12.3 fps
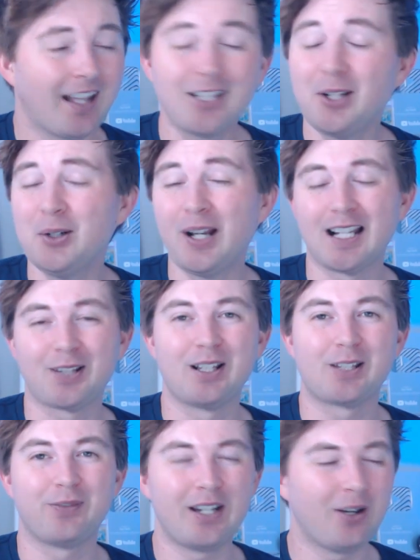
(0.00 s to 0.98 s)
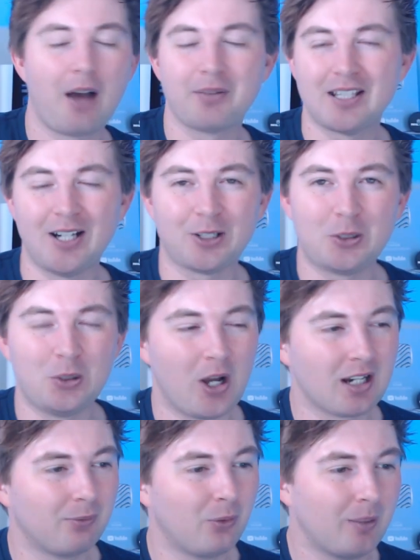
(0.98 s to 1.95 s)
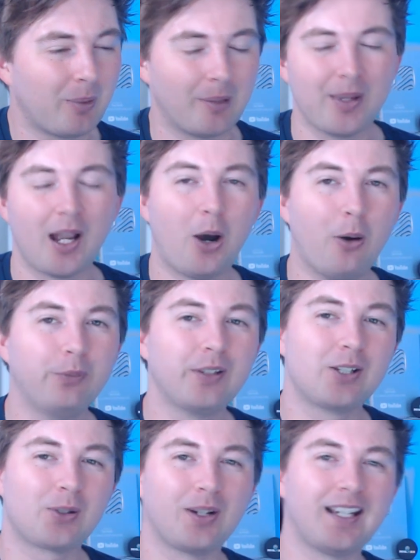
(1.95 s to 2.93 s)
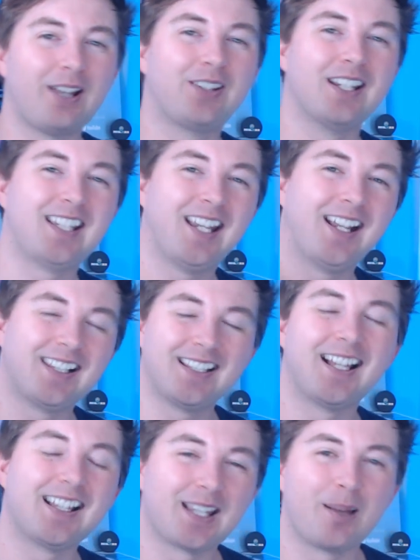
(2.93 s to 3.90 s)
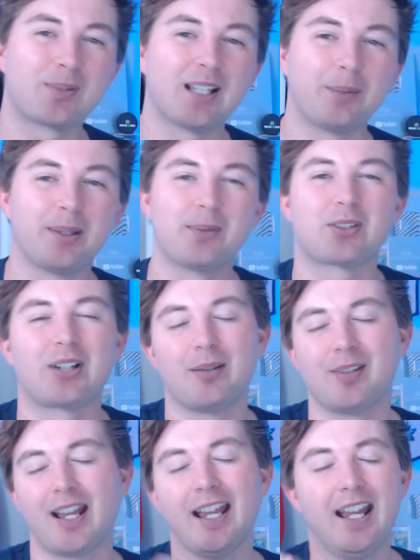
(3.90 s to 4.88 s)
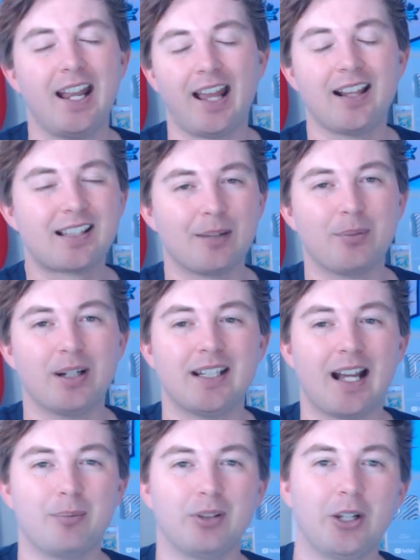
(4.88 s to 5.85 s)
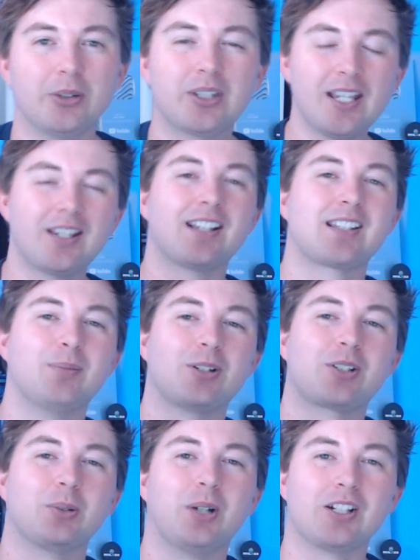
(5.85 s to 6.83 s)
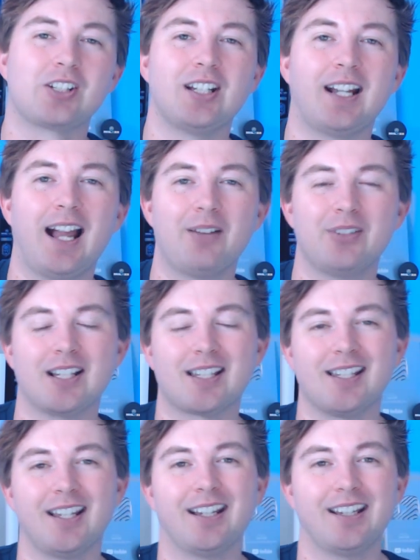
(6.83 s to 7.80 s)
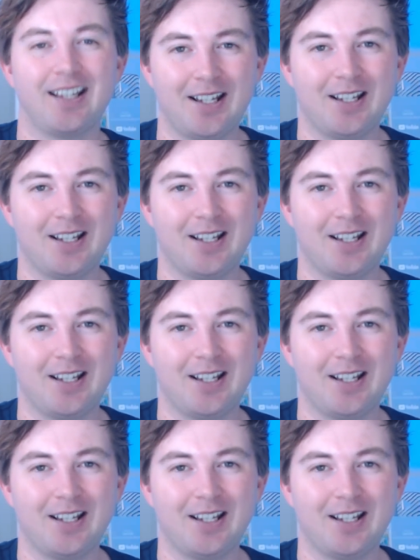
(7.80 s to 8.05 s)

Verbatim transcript: That's gonna do it, guys, for this video. Obviously not too long of one, but hopefully you enjoyed it. If you did, leave that thumbs up. If you haven't subscribed yet, hit the sub button down below. Thank you guys so much for watching. Have a nice day.